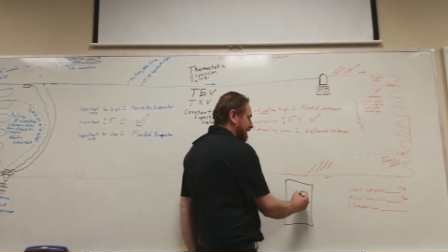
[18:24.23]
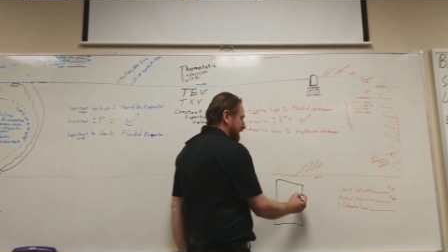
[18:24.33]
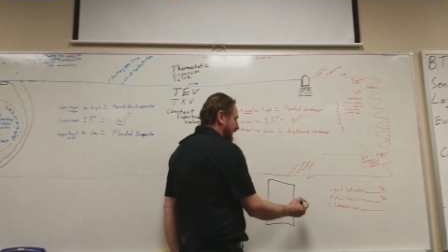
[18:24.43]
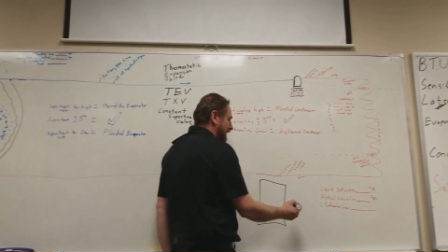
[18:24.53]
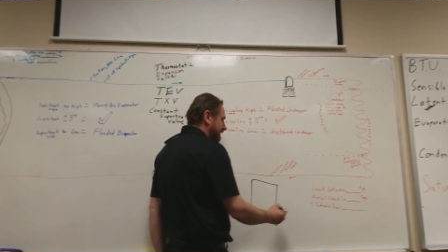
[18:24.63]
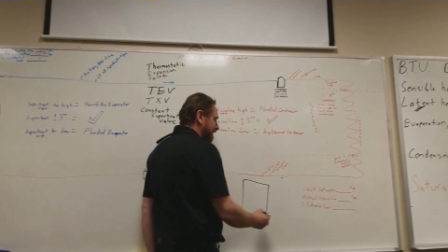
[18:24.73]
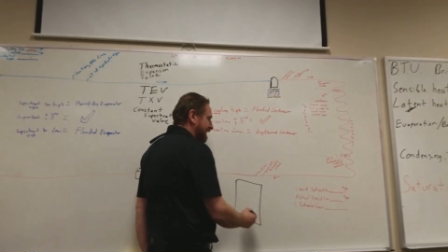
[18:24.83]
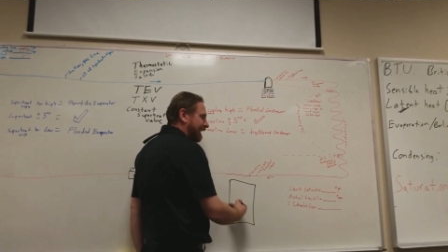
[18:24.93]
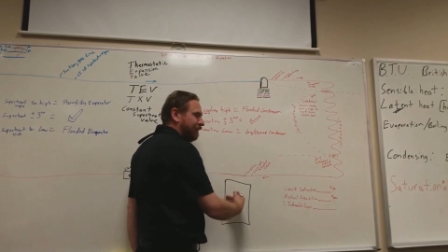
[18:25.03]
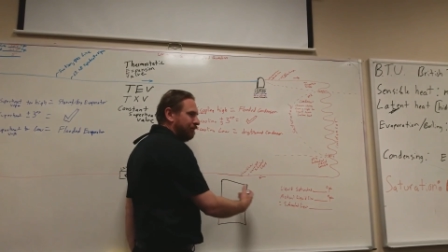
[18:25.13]
And
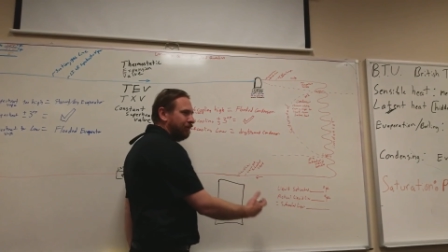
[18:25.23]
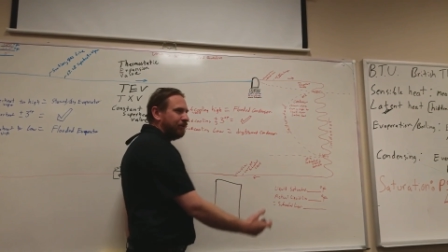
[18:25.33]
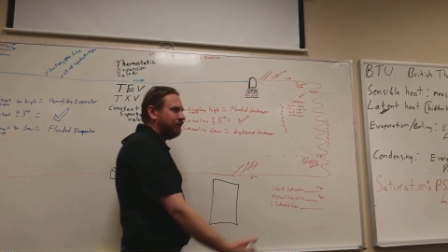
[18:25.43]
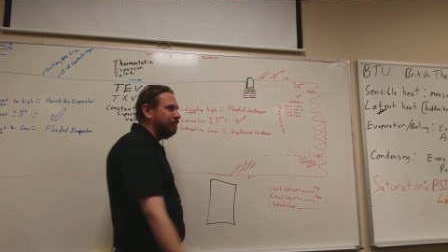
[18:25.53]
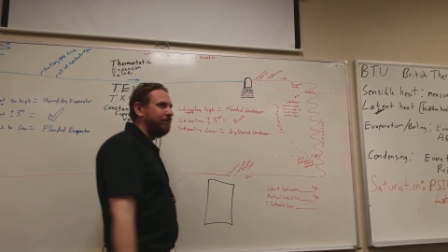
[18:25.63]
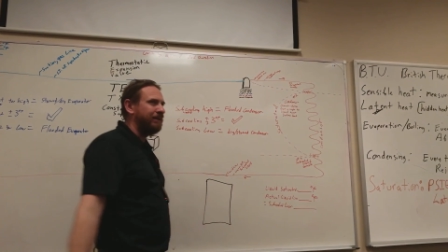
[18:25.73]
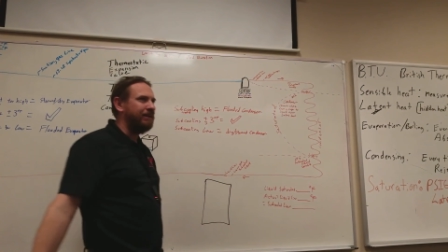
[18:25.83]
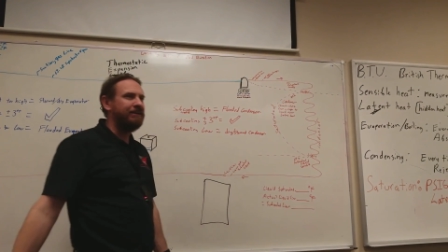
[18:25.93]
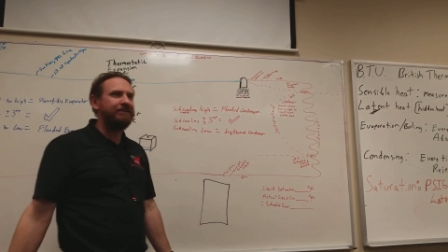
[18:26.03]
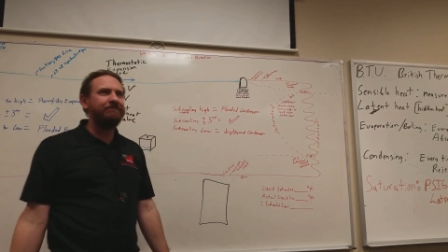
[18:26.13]
that number could
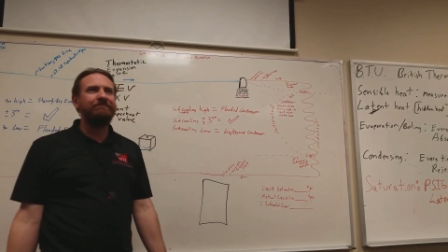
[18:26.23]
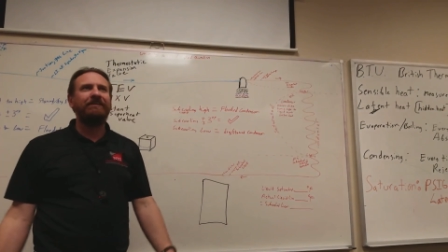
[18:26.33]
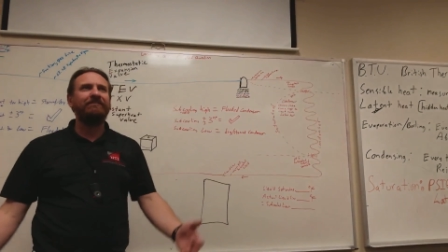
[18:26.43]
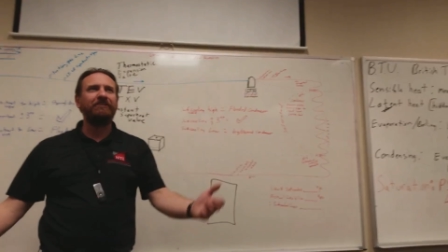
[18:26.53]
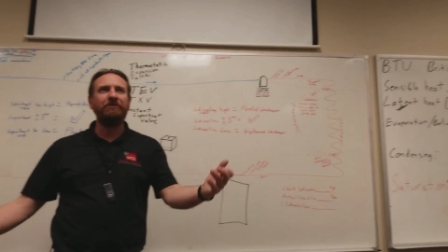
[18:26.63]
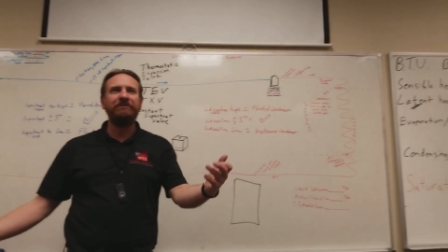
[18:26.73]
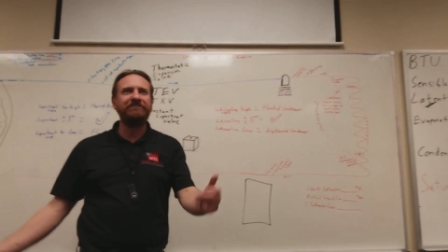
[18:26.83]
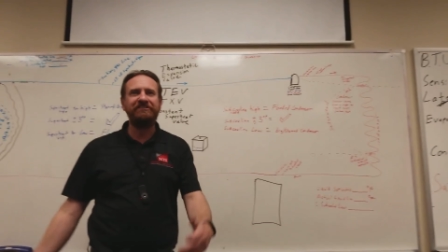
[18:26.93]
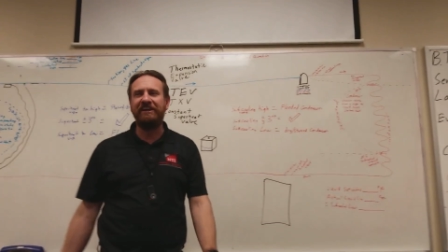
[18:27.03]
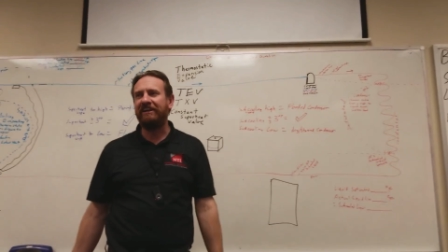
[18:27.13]
be as low as
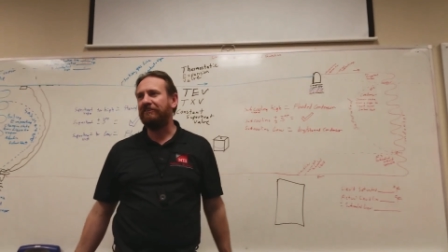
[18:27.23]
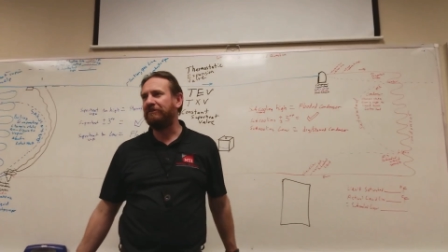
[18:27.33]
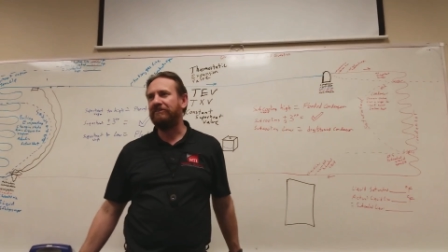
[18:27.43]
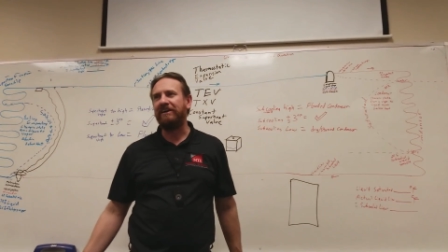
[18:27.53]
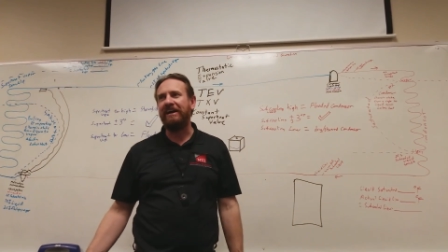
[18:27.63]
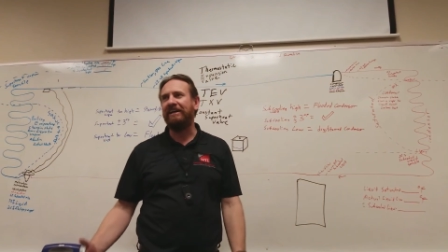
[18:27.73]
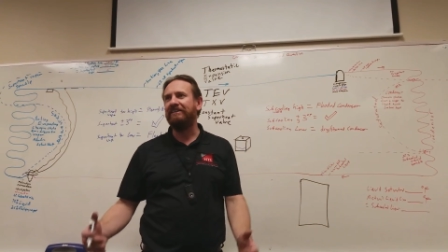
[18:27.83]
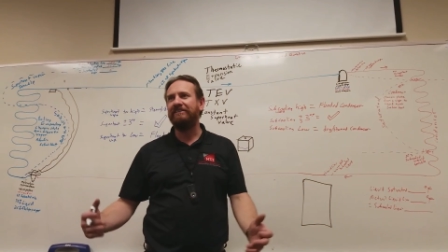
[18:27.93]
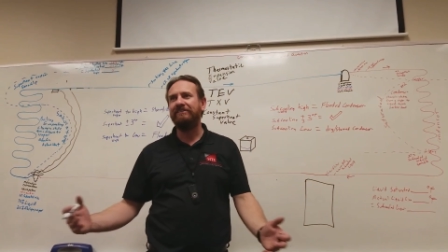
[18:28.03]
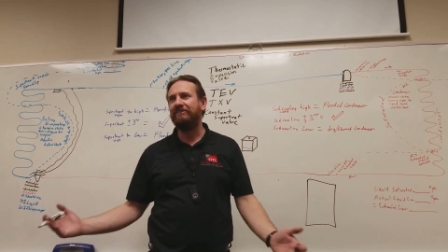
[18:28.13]
six or as high
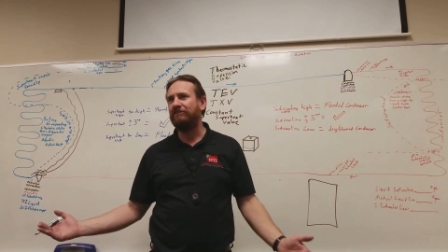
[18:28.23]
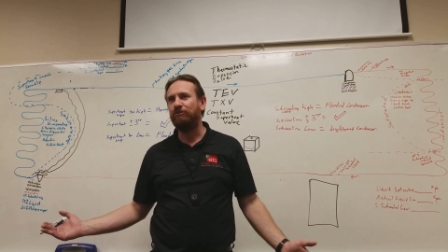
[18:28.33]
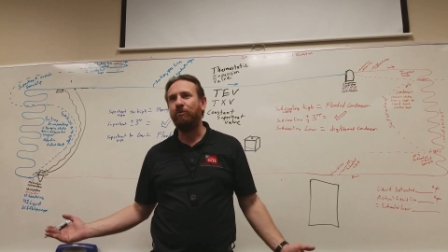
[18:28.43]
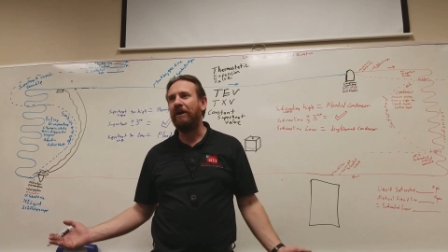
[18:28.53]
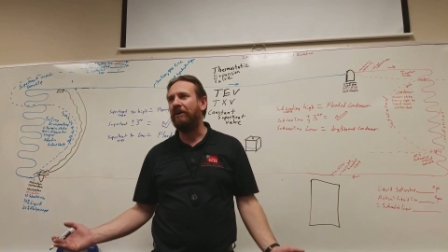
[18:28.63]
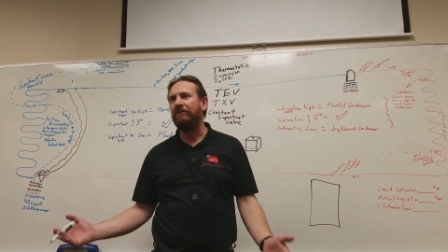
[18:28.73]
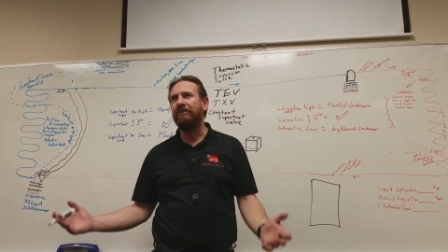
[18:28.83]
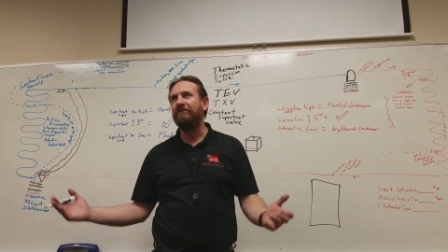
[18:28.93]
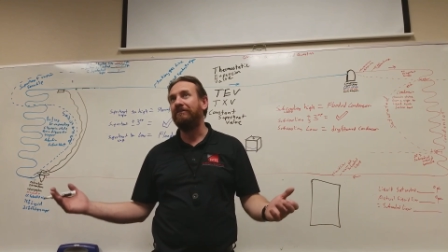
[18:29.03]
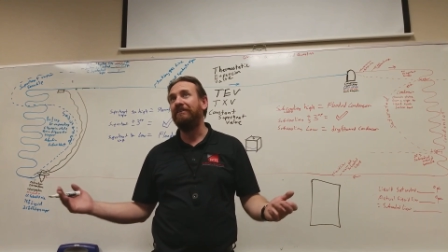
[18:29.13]
as 12,
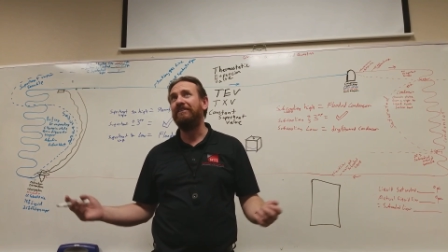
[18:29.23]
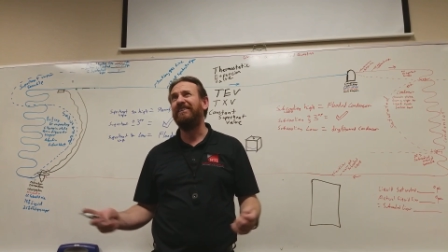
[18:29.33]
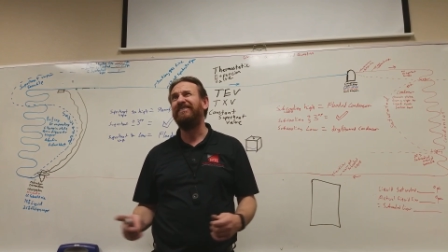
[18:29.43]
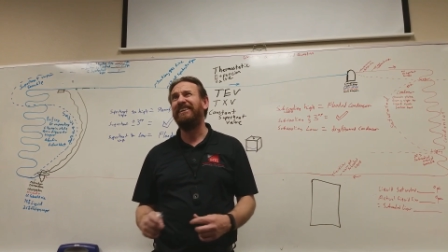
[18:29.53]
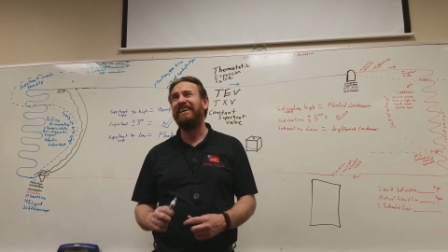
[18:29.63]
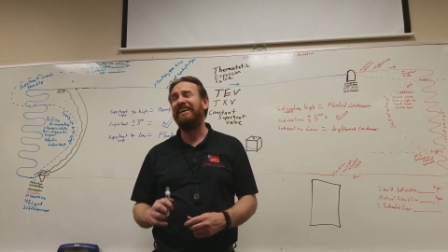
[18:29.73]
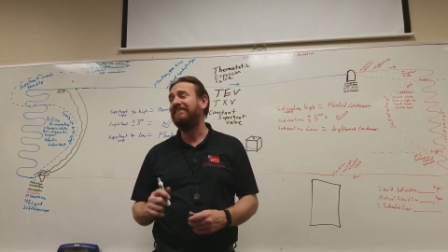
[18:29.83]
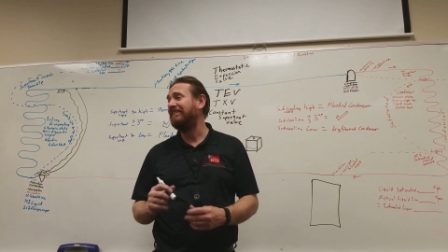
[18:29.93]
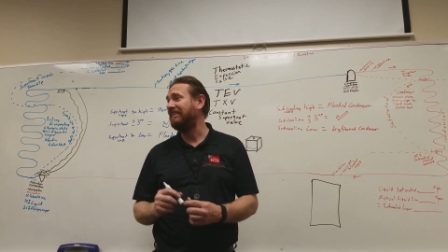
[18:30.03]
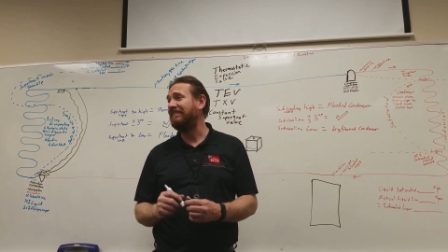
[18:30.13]
or even I've seen it high as
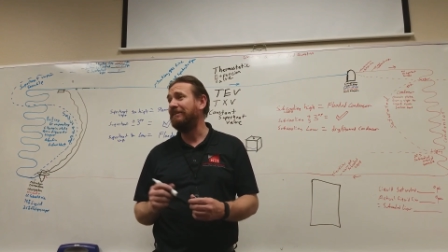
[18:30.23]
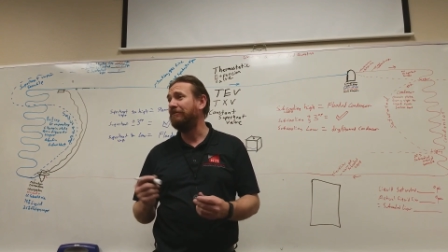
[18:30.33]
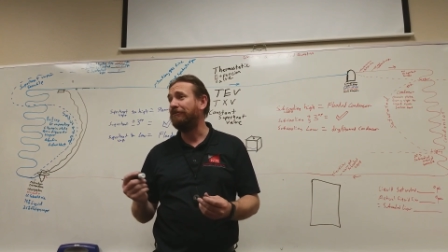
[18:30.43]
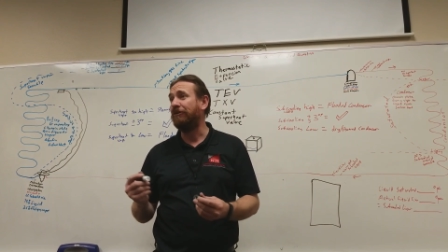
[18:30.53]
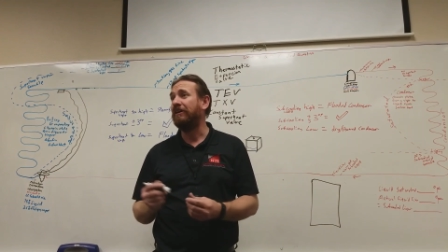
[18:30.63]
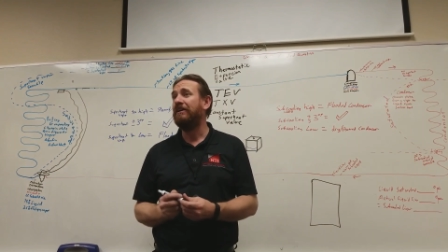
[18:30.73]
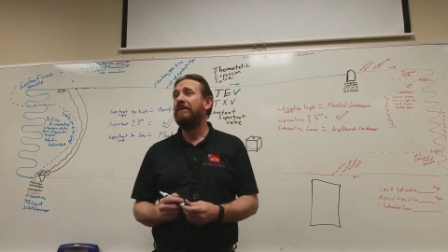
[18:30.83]
16 before.